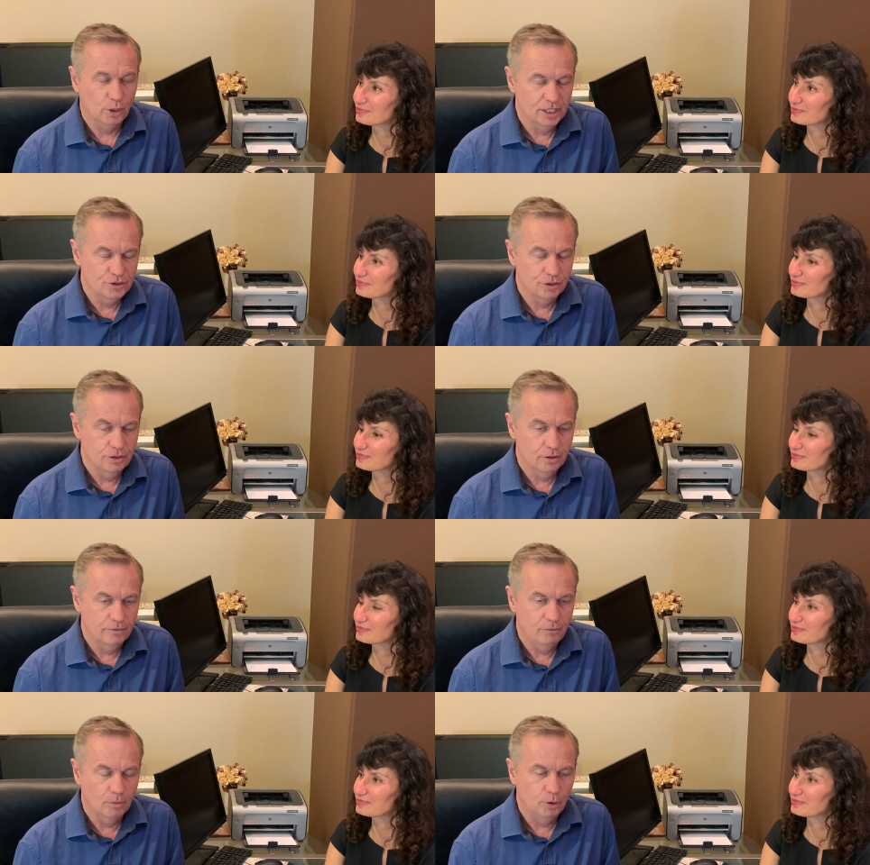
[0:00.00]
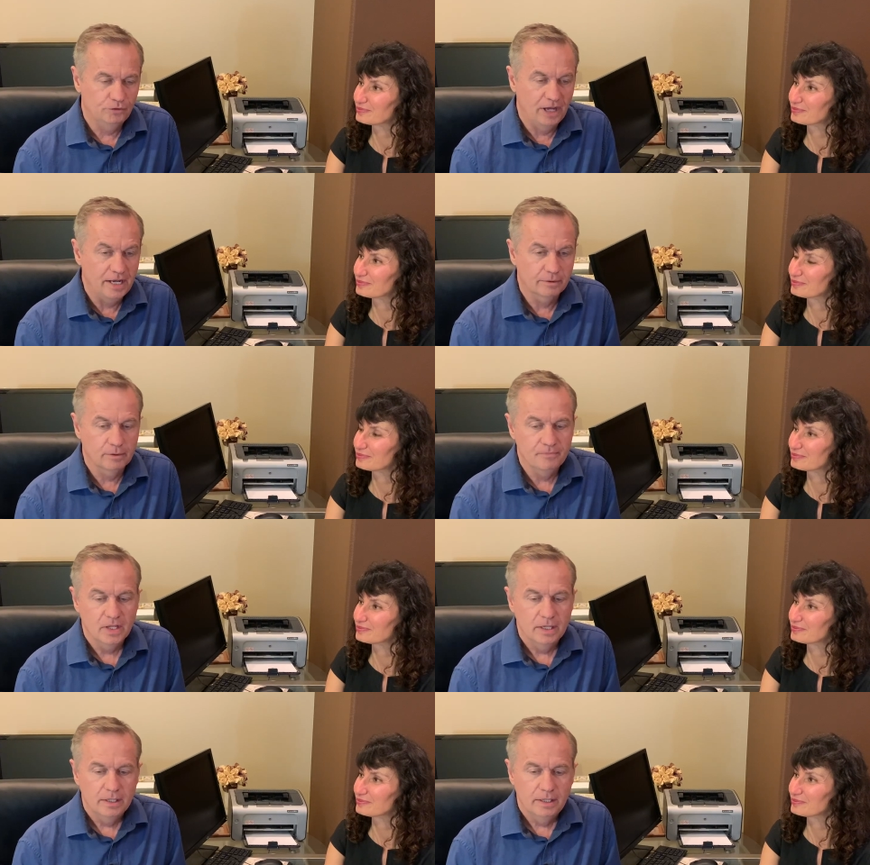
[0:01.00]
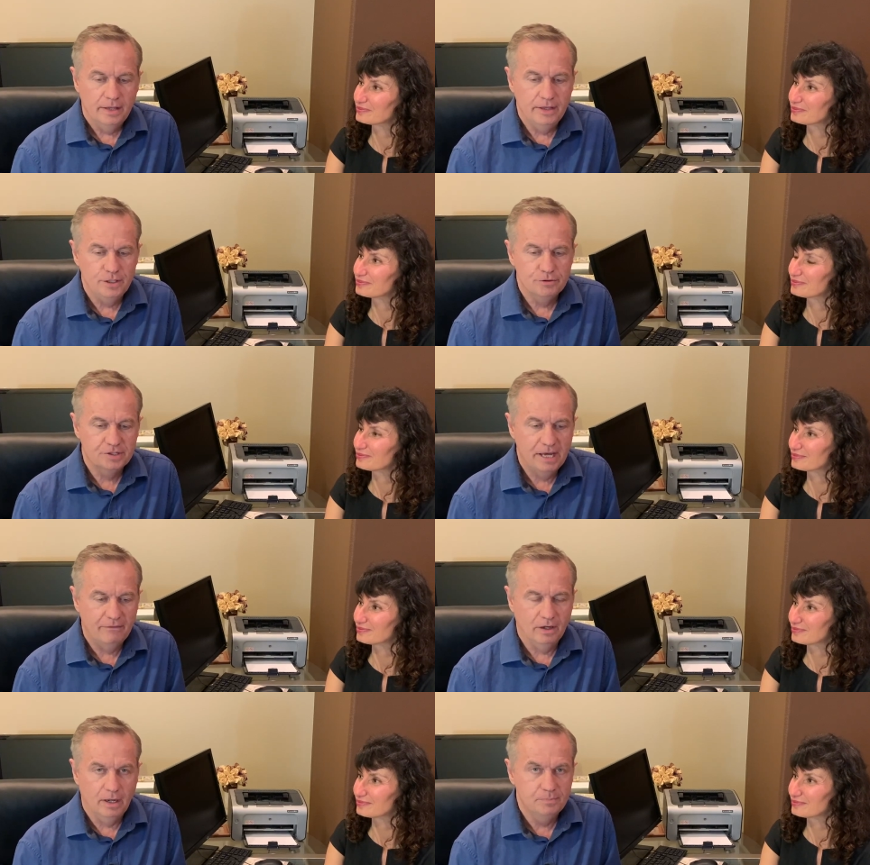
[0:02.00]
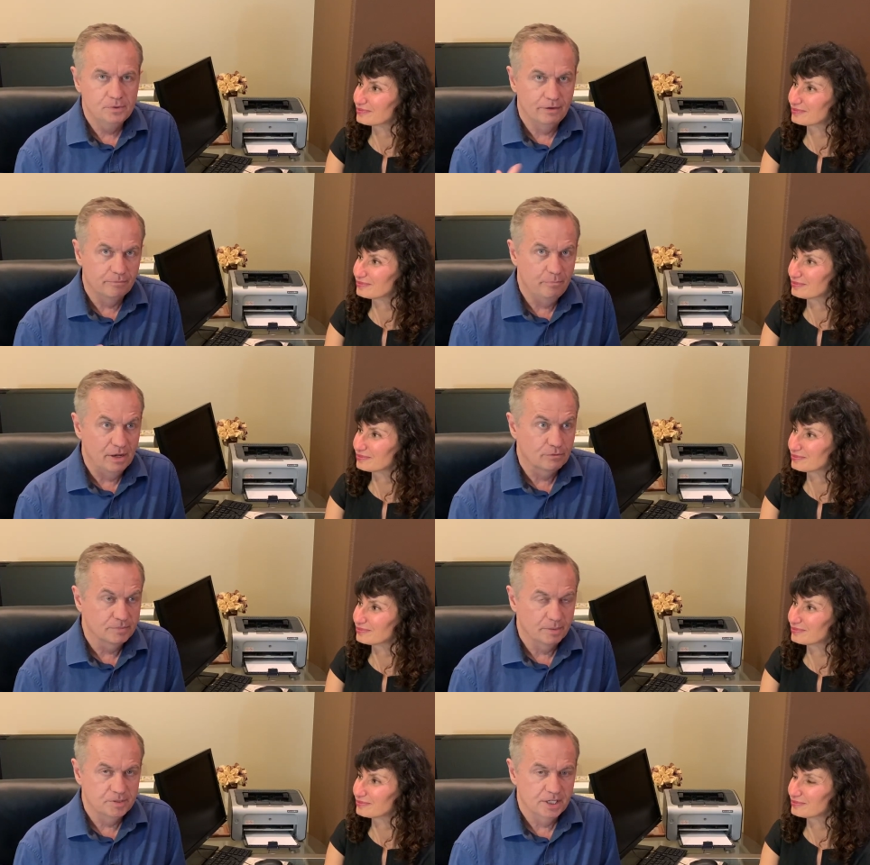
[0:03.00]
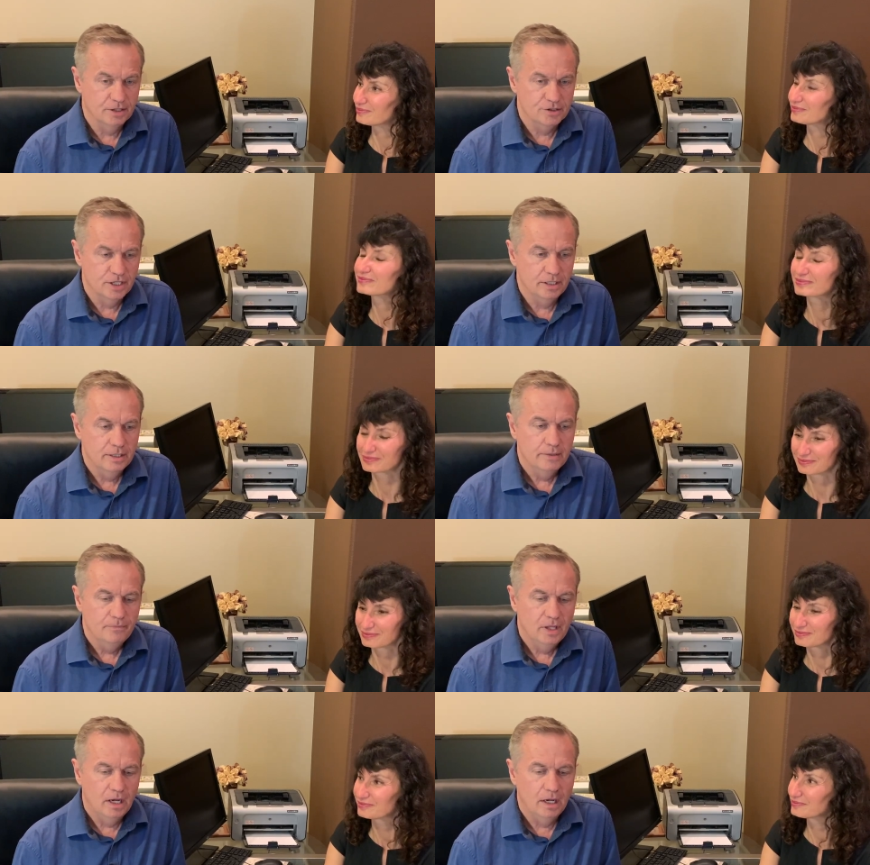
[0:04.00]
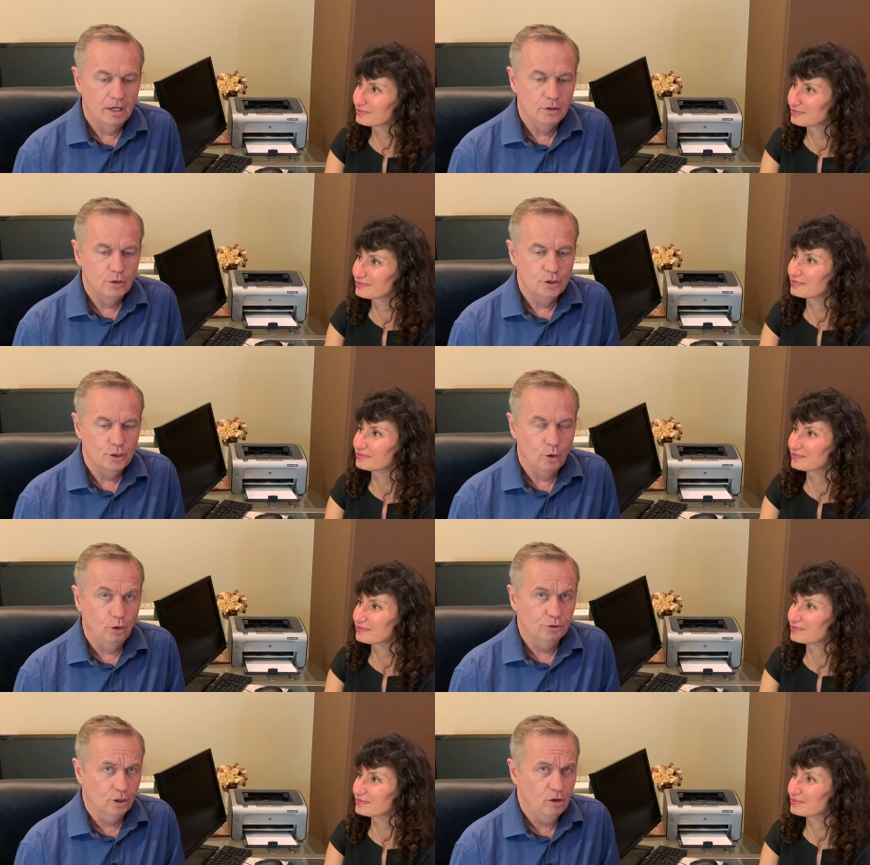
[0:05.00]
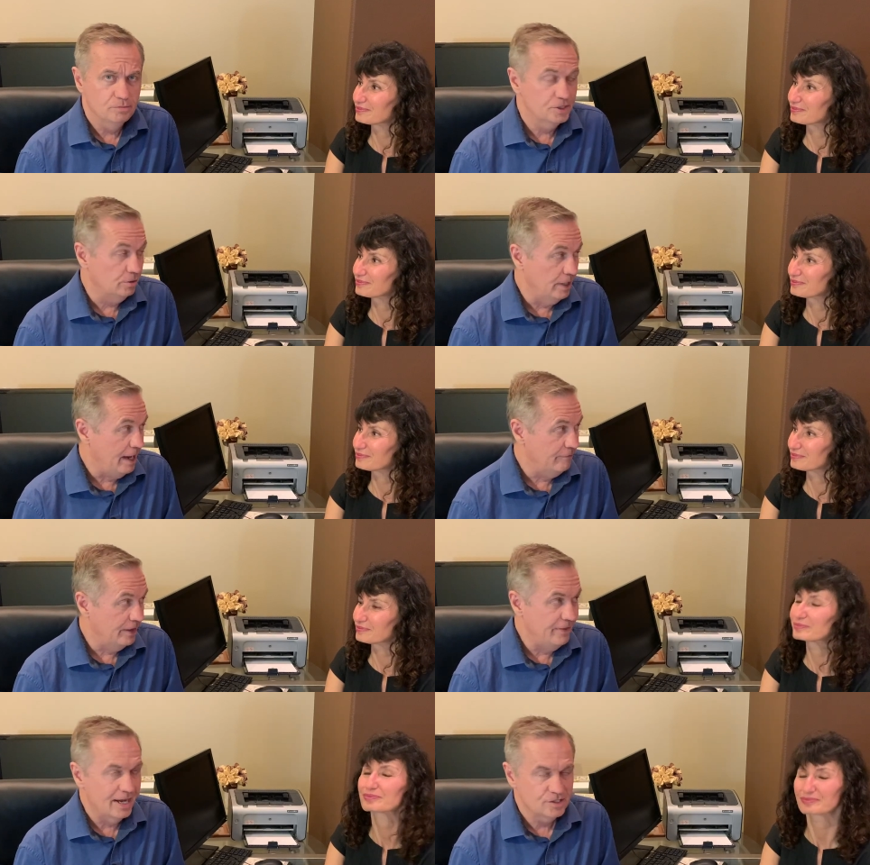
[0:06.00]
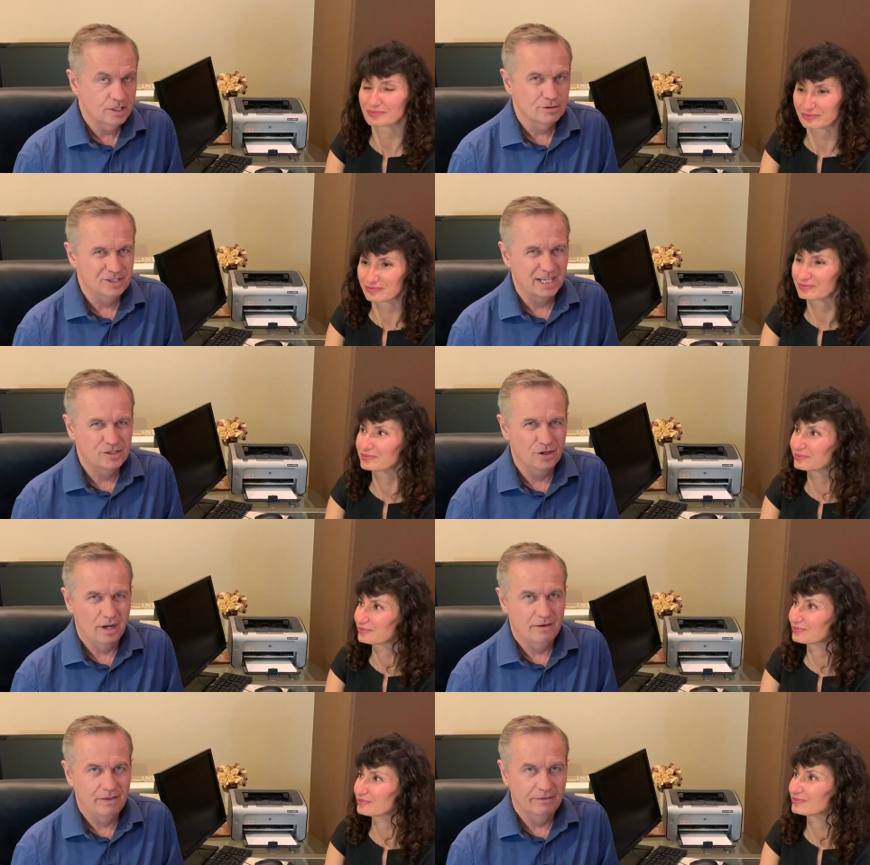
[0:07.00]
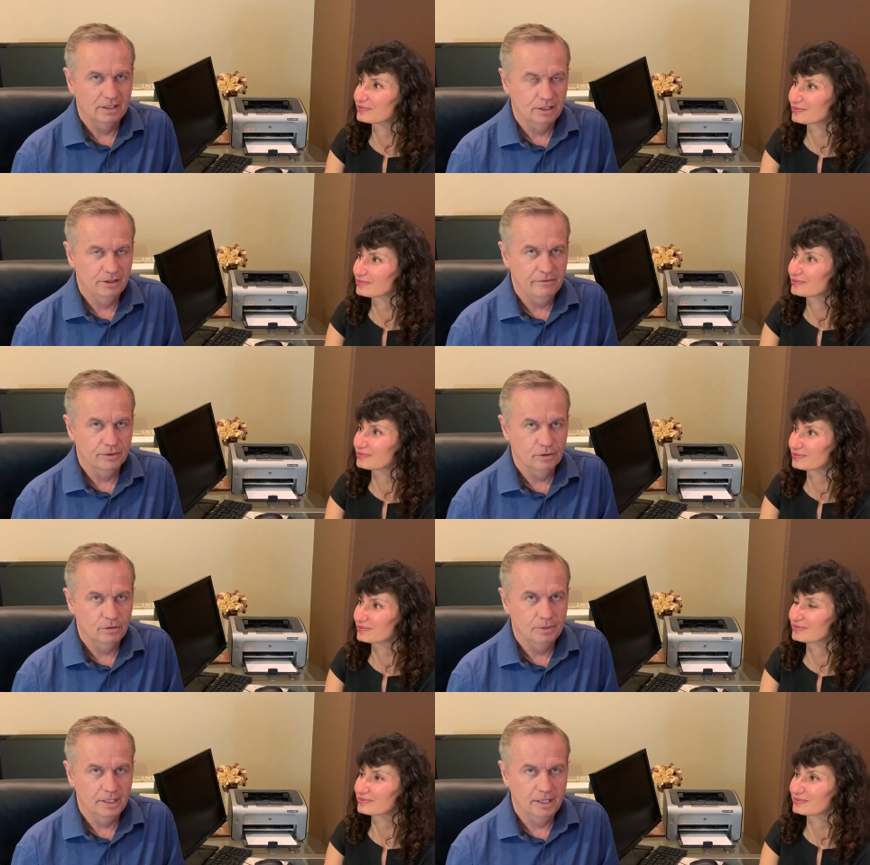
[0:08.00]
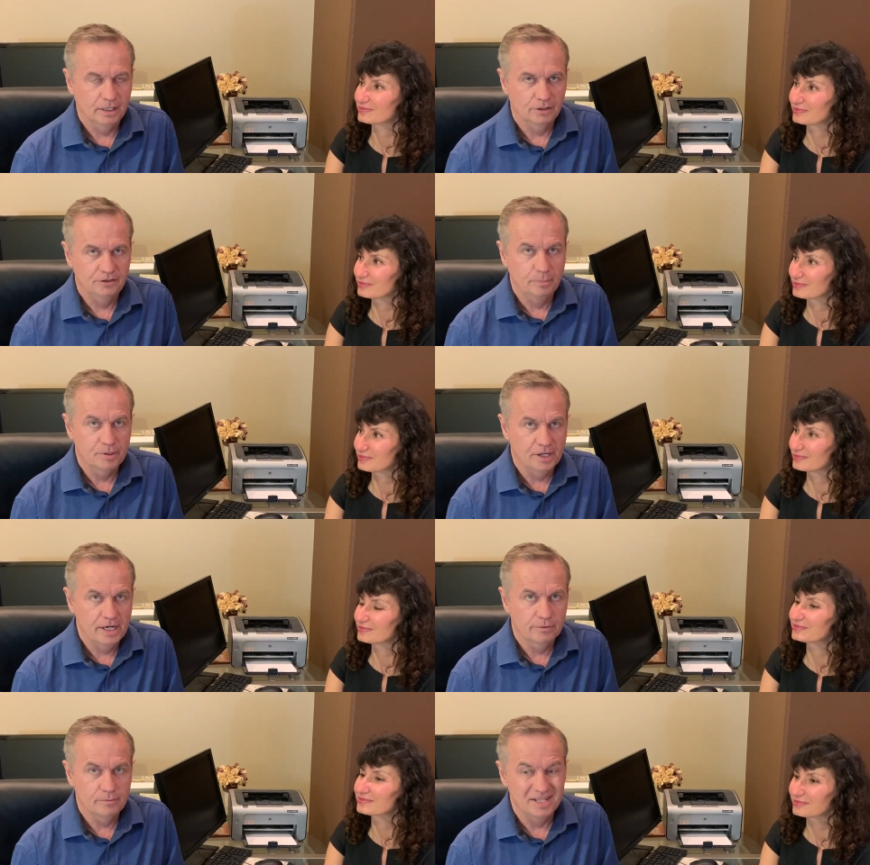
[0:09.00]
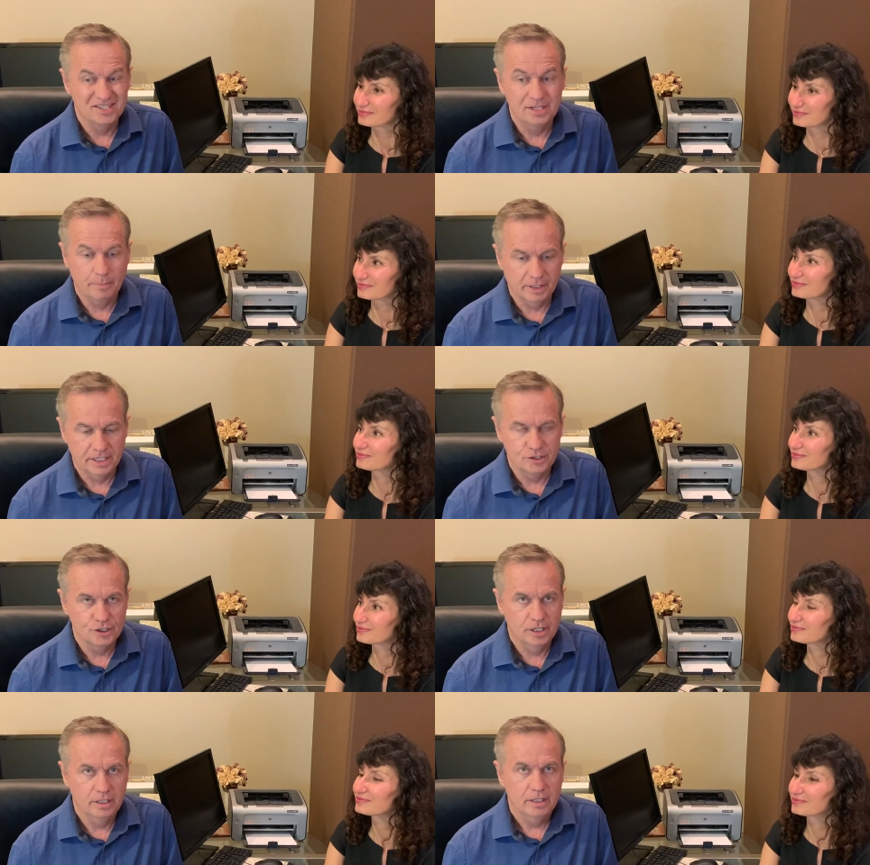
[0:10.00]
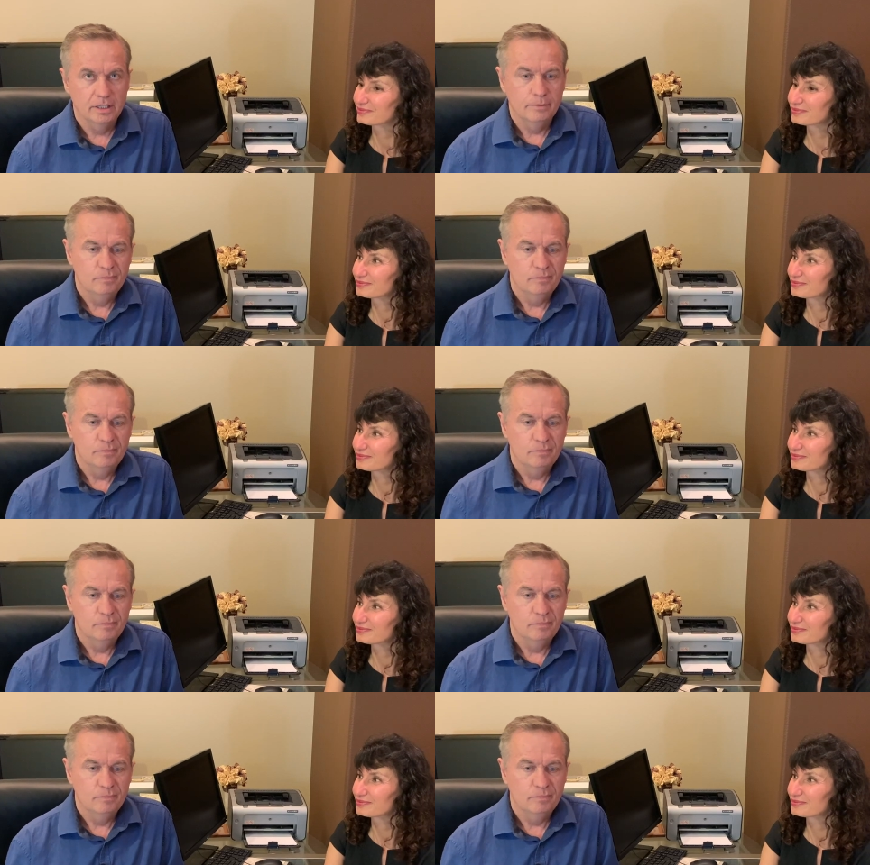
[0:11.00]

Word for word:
Speaker 1: kitchen or a formal dining room. And then you just have you have bedrooms upstairs. And you know, older homes don't have that. They actually are sectioned off. They have a little living room and then a little separate dining room, then a separate kitchen.